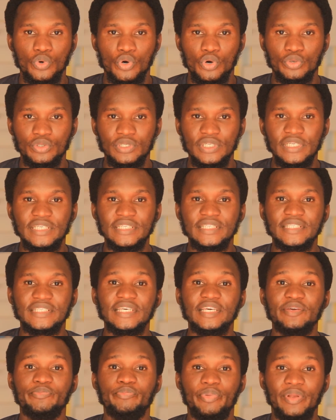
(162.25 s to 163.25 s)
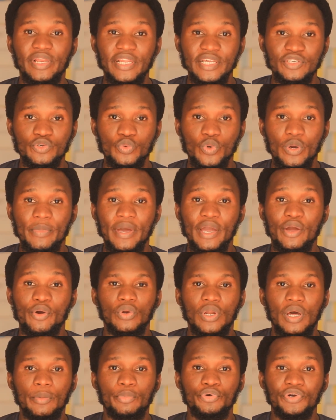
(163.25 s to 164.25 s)
world is a place whereby
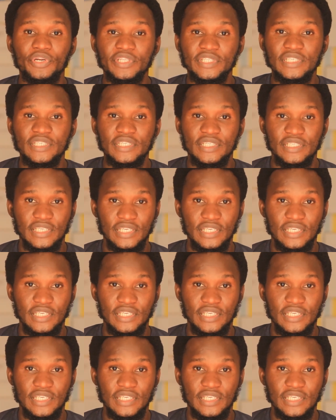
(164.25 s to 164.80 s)
collaborating is